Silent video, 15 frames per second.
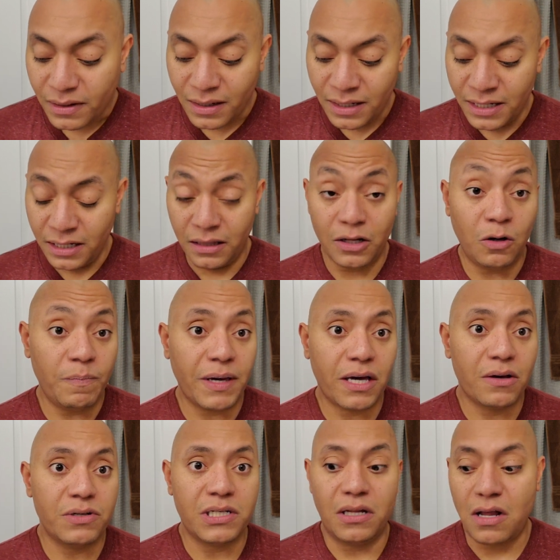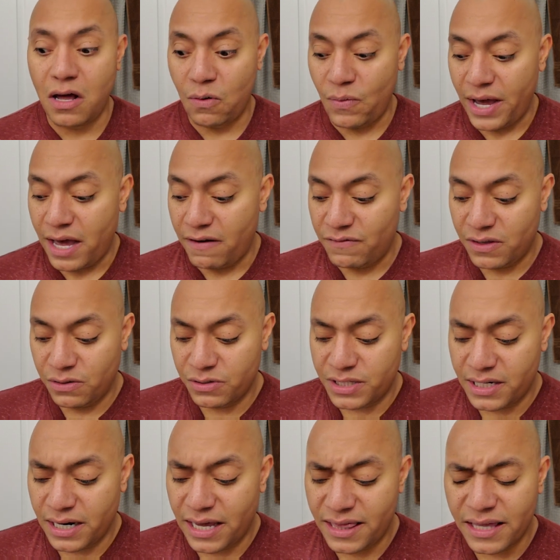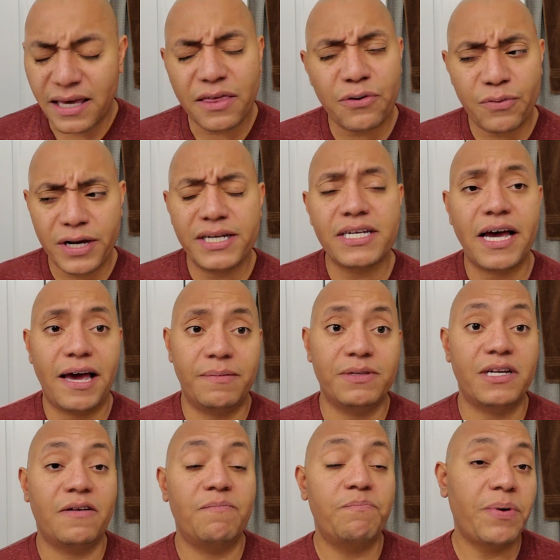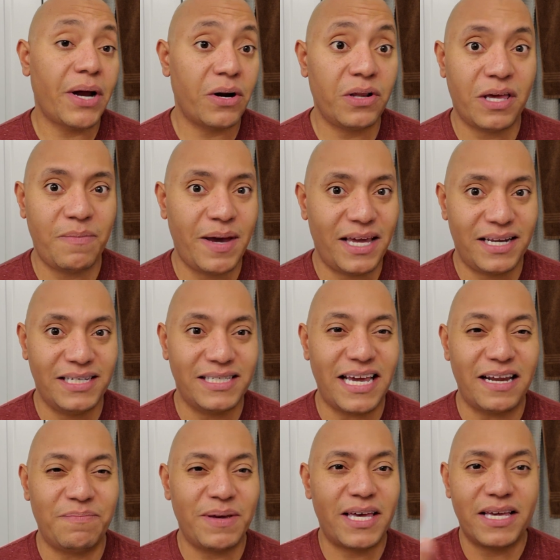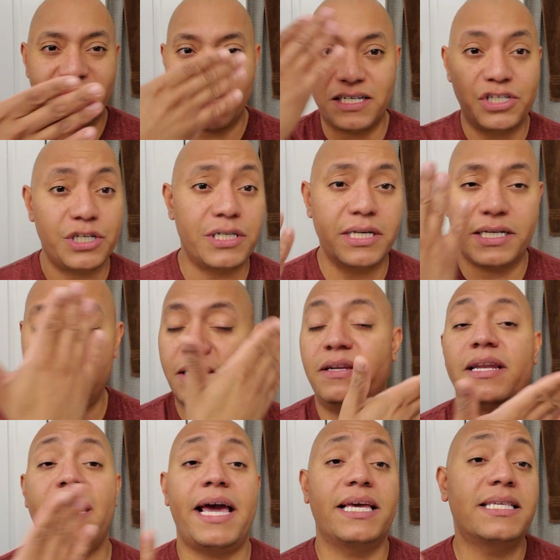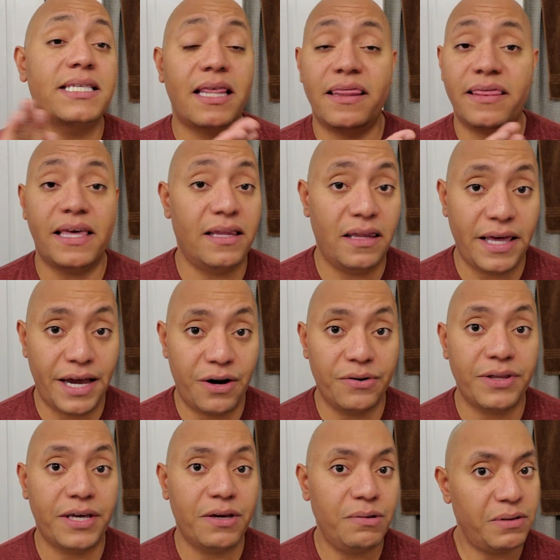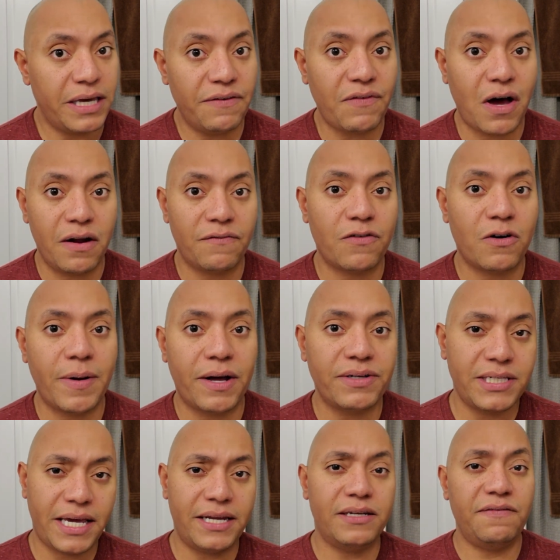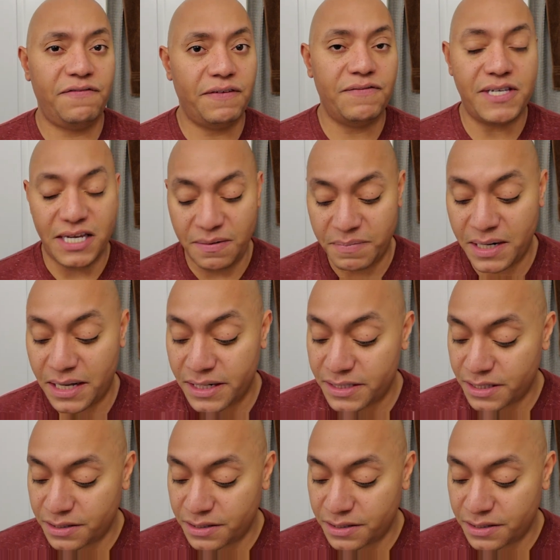And a little bit goes a long way. I've used it, I think, 3 times, and I've barely made a dent because it just is a nice thin layer that you leave on for about 10 to 15 minutes.